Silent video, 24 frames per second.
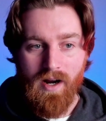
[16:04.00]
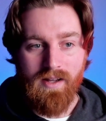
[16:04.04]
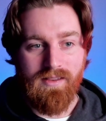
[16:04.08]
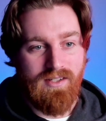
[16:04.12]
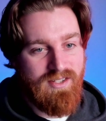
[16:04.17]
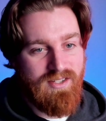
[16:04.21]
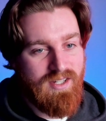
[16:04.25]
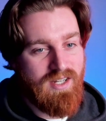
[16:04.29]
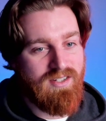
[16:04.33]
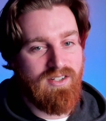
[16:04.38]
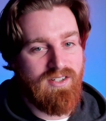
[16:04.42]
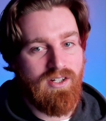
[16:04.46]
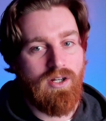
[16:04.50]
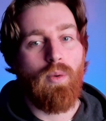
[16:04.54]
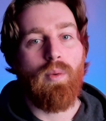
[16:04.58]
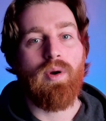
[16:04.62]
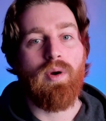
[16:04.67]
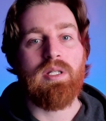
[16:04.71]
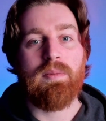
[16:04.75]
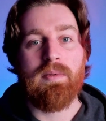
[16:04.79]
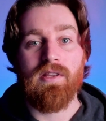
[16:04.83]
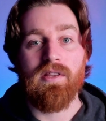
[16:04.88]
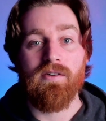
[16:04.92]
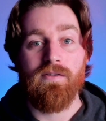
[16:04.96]
This isn't going
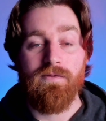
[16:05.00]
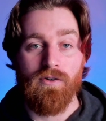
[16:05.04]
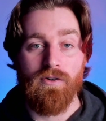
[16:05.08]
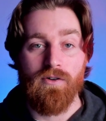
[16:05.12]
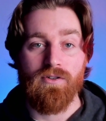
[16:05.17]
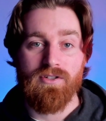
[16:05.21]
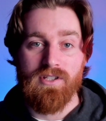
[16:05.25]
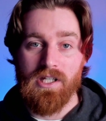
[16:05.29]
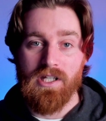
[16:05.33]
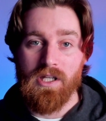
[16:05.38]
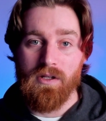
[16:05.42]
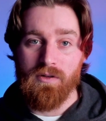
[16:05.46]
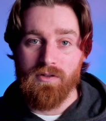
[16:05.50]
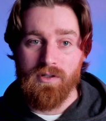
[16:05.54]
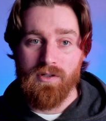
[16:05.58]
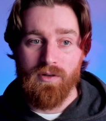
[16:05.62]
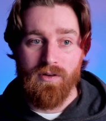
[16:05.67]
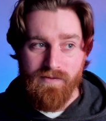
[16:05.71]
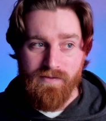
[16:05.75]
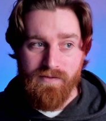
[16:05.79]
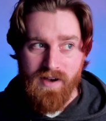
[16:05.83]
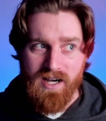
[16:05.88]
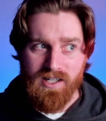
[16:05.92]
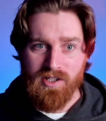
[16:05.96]
to be the first thing you do.
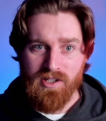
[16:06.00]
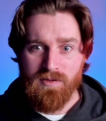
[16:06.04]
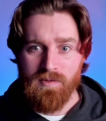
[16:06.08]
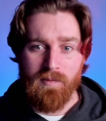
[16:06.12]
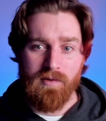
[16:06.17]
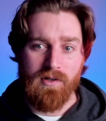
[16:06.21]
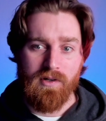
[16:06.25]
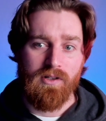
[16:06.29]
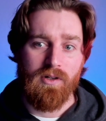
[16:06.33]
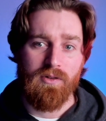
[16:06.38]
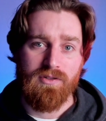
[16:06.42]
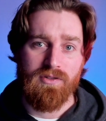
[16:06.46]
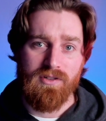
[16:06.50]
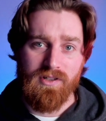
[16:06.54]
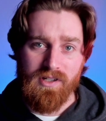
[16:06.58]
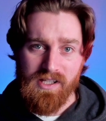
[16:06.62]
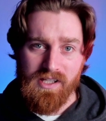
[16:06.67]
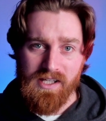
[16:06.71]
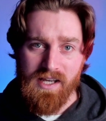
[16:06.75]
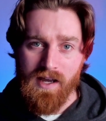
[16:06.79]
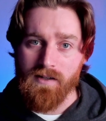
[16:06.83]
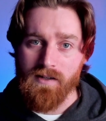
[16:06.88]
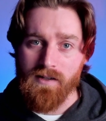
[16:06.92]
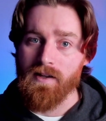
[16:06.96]
In fact, it's probably closer to
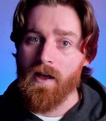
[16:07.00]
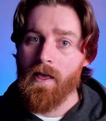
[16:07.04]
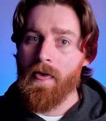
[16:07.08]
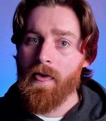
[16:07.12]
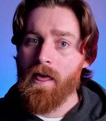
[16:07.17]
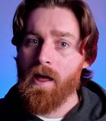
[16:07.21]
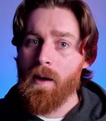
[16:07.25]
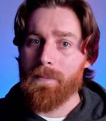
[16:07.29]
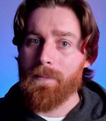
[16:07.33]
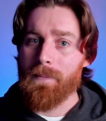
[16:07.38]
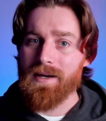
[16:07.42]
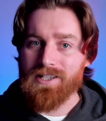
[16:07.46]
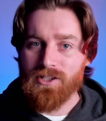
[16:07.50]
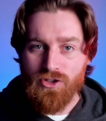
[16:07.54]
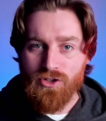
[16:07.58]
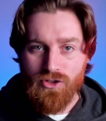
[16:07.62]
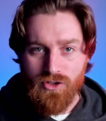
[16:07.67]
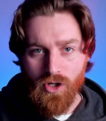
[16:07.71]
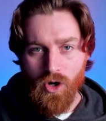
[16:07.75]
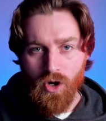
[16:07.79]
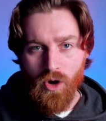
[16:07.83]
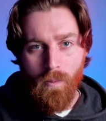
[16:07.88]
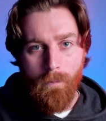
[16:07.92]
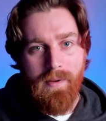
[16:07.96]
the end, but it's
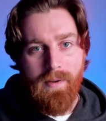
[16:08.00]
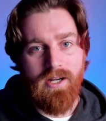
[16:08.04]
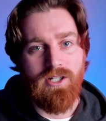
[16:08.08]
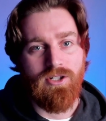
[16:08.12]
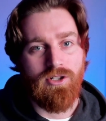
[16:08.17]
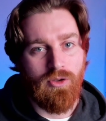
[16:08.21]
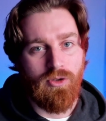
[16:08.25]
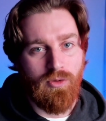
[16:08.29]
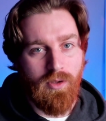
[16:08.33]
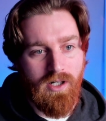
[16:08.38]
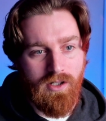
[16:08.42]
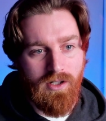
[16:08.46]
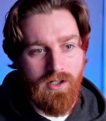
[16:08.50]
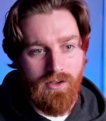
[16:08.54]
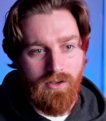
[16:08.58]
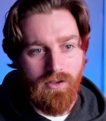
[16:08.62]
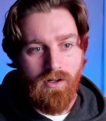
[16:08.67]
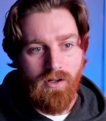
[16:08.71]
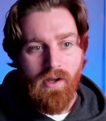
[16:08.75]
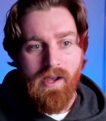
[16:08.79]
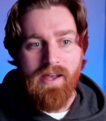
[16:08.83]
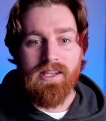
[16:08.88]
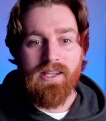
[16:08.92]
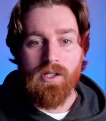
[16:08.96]
so mission
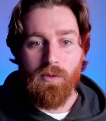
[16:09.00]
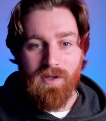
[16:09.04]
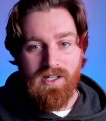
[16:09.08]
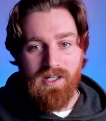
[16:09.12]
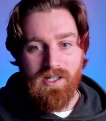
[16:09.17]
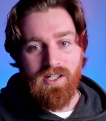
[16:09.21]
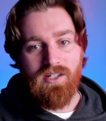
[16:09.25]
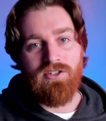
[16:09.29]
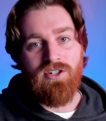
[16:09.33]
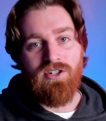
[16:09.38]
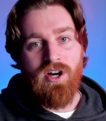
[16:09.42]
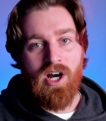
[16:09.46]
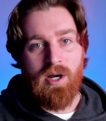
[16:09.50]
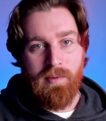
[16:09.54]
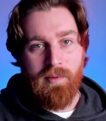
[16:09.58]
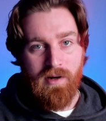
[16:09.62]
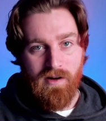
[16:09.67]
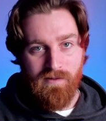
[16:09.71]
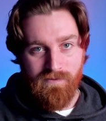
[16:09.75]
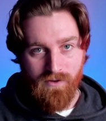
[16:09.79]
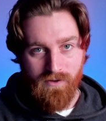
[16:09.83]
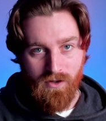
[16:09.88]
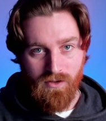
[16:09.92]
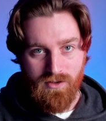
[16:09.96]
critical that we need to talk about
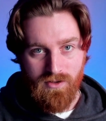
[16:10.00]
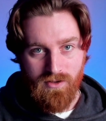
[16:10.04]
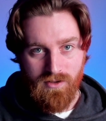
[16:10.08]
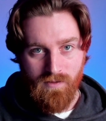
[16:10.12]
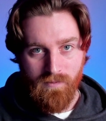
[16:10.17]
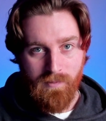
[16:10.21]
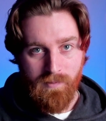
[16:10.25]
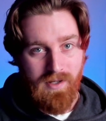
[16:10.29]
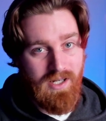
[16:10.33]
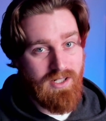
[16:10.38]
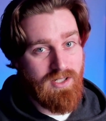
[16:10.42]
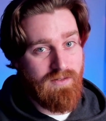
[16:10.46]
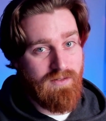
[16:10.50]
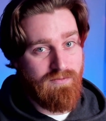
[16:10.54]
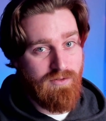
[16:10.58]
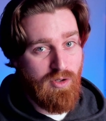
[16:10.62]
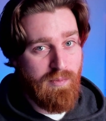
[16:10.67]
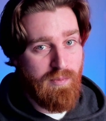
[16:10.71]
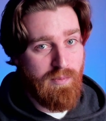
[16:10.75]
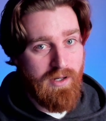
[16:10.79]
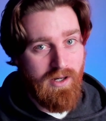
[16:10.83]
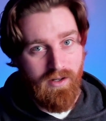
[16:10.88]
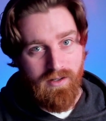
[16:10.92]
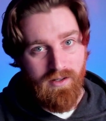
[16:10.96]
it first. Because if you
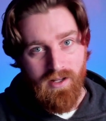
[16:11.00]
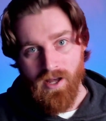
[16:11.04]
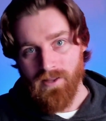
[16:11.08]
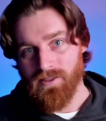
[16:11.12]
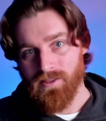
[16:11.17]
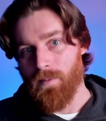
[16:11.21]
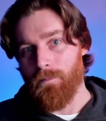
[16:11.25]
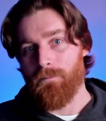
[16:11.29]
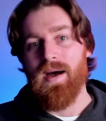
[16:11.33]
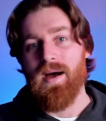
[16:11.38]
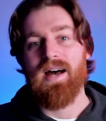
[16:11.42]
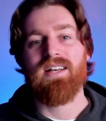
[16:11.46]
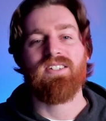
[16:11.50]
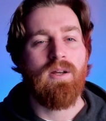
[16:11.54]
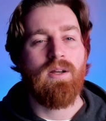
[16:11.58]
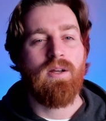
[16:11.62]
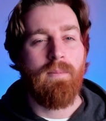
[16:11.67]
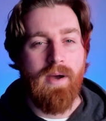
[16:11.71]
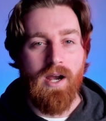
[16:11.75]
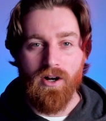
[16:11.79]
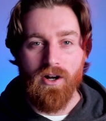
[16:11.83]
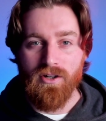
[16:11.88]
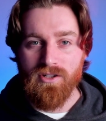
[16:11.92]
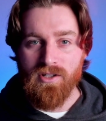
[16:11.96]
build the best
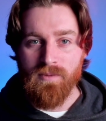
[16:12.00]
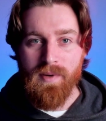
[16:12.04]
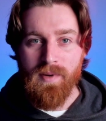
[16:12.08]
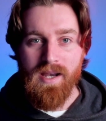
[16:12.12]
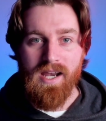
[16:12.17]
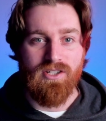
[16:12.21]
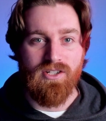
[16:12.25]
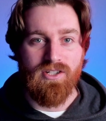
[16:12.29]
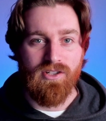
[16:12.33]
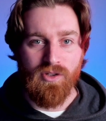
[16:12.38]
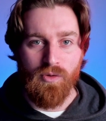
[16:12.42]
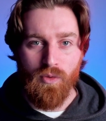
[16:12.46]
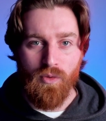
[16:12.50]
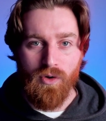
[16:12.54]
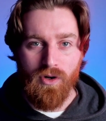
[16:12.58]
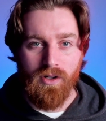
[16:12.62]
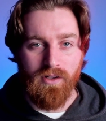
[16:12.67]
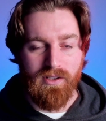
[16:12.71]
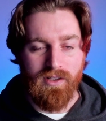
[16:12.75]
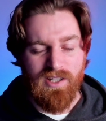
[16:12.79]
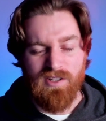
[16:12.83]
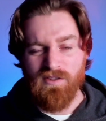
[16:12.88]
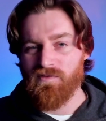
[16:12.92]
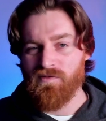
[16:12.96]
comparison page in the
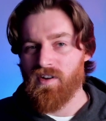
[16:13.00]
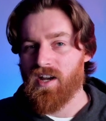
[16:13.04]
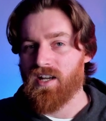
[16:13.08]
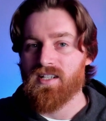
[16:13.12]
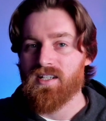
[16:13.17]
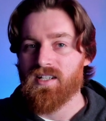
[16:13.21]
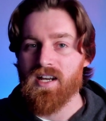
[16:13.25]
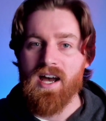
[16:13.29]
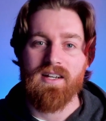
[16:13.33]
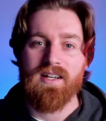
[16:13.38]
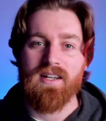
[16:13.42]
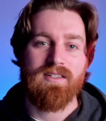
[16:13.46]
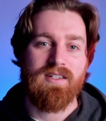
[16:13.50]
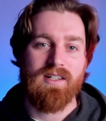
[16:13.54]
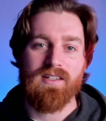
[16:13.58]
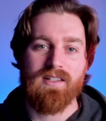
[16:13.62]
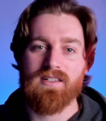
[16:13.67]
world, it's fantastic.